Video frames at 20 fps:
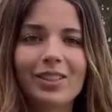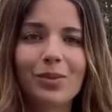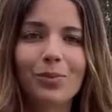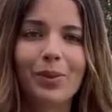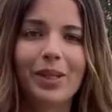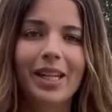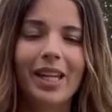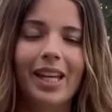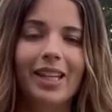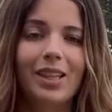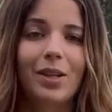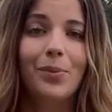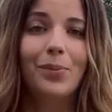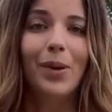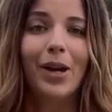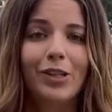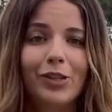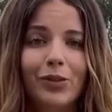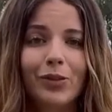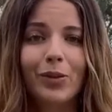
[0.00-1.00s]
to be in the
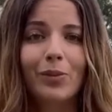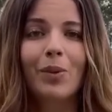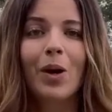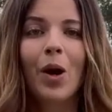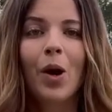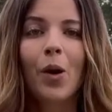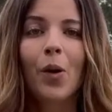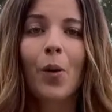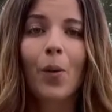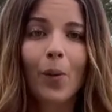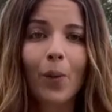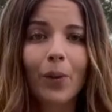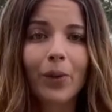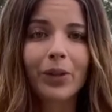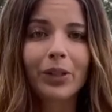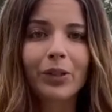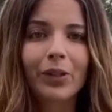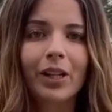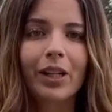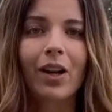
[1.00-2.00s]
bedroom, or
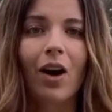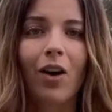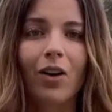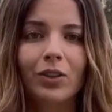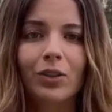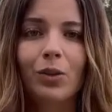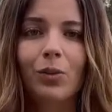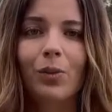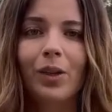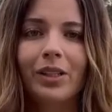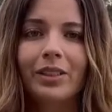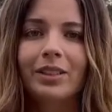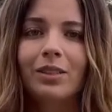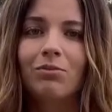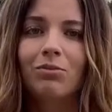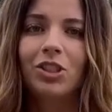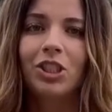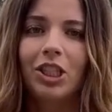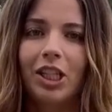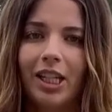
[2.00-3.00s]
you can also wear
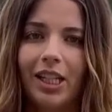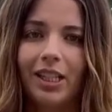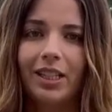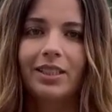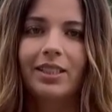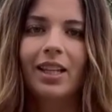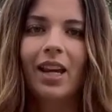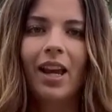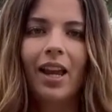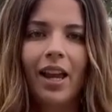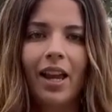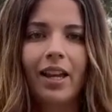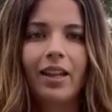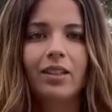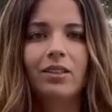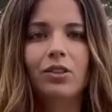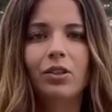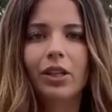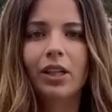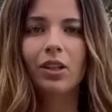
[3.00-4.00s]
some jeans
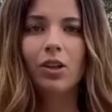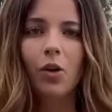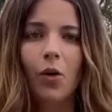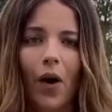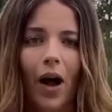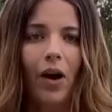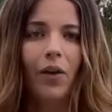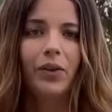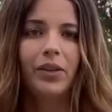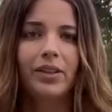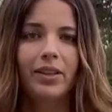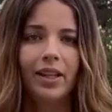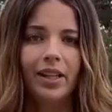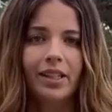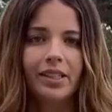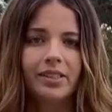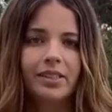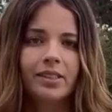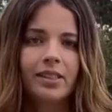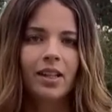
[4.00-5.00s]
and you can go out in
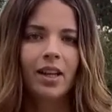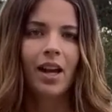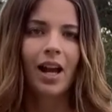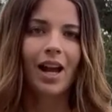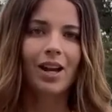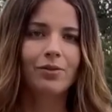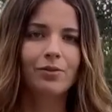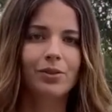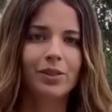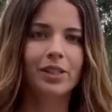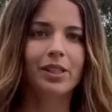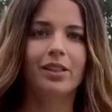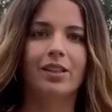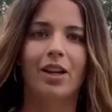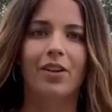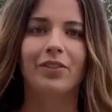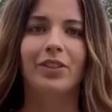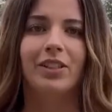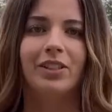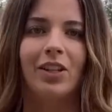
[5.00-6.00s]
this. I really
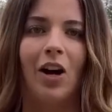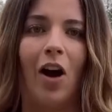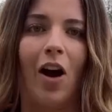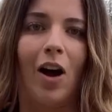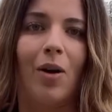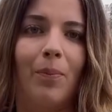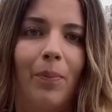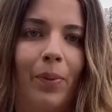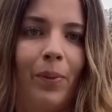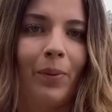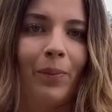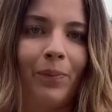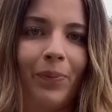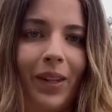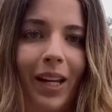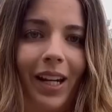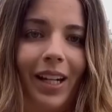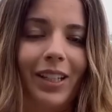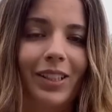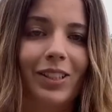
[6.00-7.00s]
love the top.
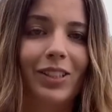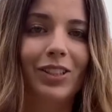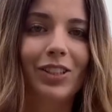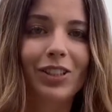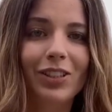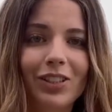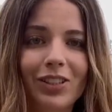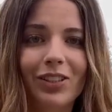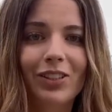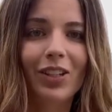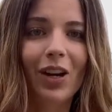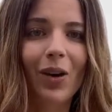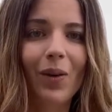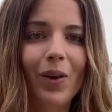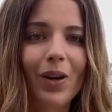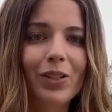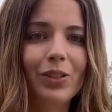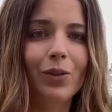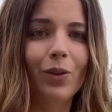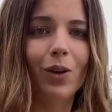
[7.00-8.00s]
It is just so
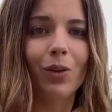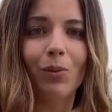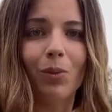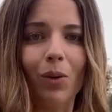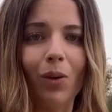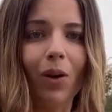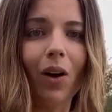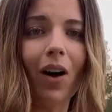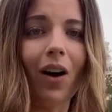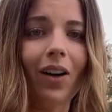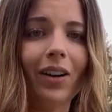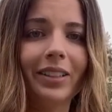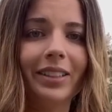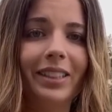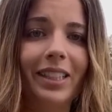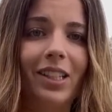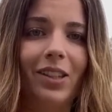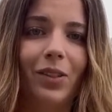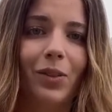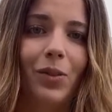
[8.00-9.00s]
adorable, all
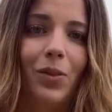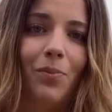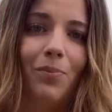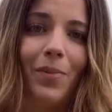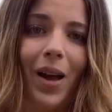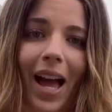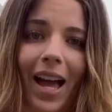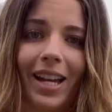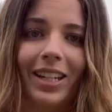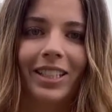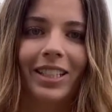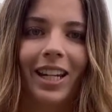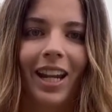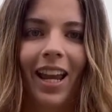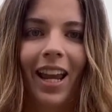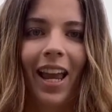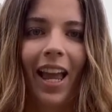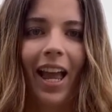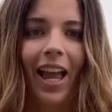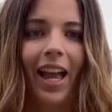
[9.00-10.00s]
see-through mesh,
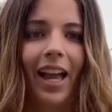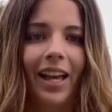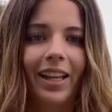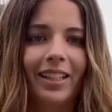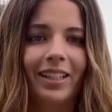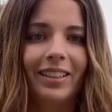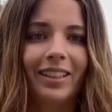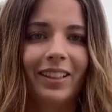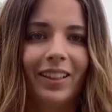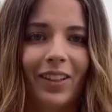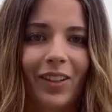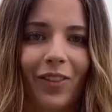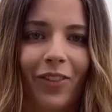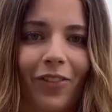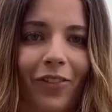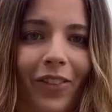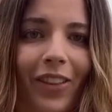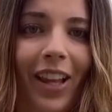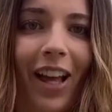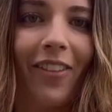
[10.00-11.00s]
and the little
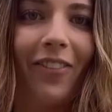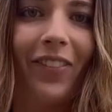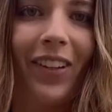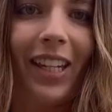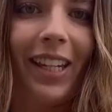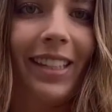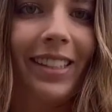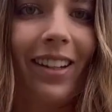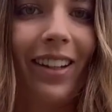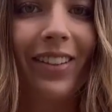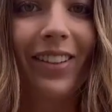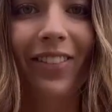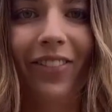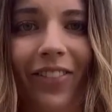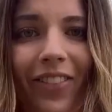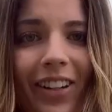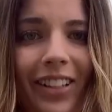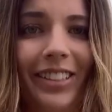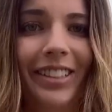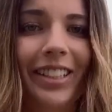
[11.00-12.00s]
fluffies on the
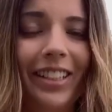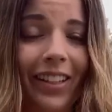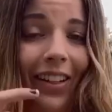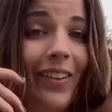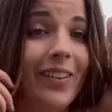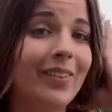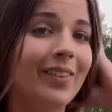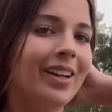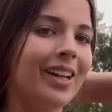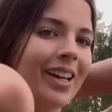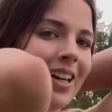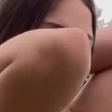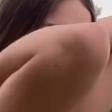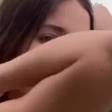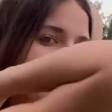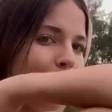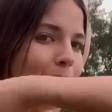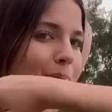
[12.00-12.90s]
front too. The